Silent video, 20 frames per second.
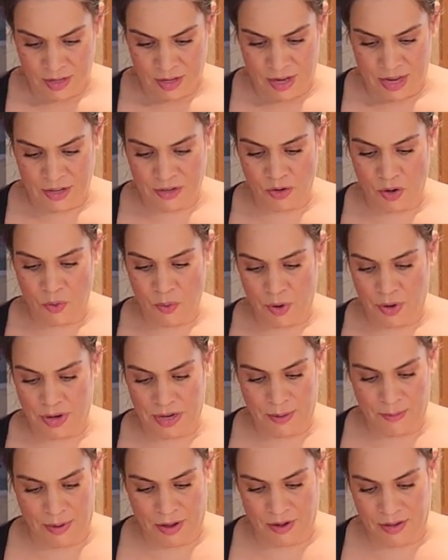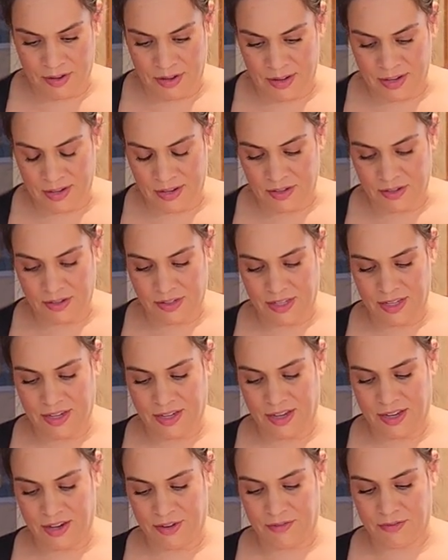And don't worry about it looking
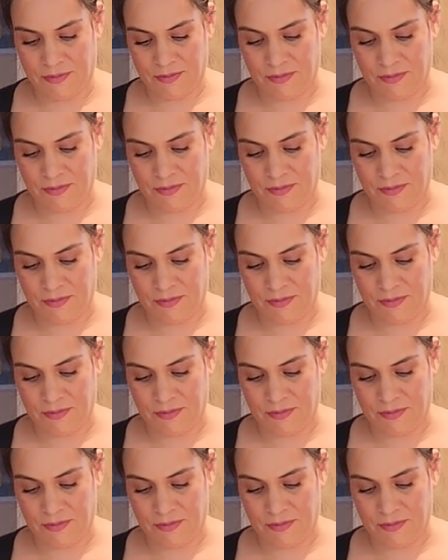kind of,